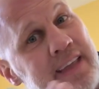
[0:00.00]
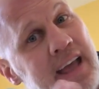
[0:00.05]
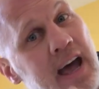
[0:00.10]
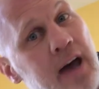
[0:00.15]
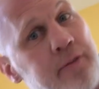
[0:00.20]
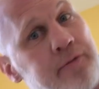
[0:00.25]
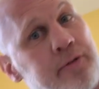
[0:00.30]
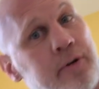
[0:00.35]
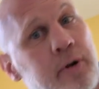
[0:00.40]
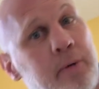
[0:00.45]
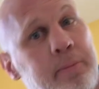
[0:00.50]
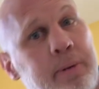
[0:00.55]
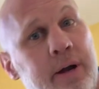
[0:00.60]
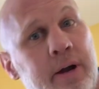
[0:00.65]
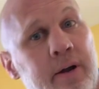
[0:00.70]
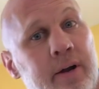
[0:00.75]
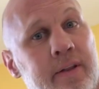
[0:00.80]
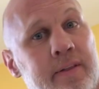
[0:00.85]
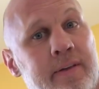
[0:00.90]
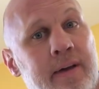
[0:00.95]
down for a
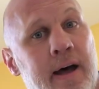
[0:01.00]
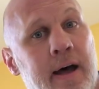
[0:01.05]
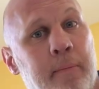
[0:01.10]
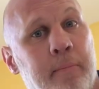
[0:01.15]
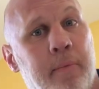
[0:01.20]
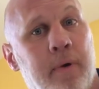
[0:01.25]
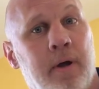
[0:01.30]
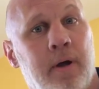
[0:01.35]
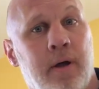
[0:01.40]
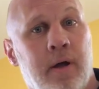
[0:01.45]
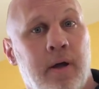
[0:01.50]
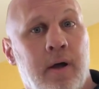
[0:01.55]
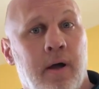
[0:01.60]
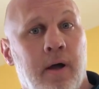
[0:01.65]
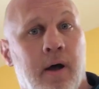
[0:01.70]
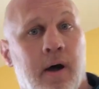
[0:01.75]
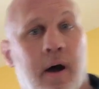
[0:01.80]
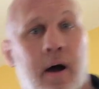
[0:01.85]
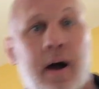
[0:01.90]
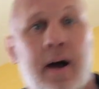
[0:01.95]
period of time.
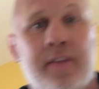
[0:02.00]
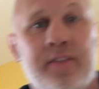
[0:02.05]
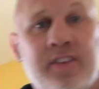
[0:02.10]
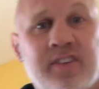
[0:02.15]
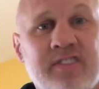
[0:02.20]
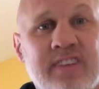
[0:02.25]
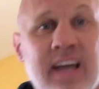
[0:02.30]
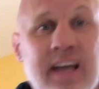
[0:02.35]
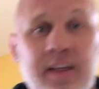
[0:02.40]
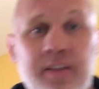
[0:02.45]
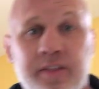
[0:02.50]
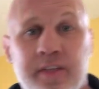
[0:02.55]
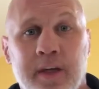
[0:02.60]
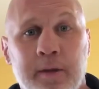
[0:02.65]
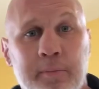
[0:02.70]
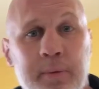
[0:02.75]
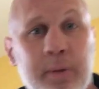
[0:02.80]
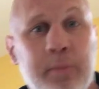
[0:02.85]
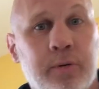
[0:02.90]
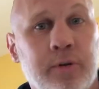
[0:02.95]
All right. The second
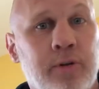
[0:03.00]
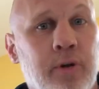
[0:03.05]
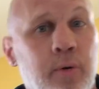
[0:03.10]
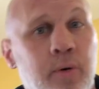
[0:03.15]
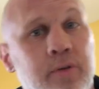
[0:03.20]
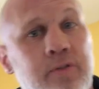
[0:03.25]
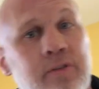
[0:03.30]
thing people do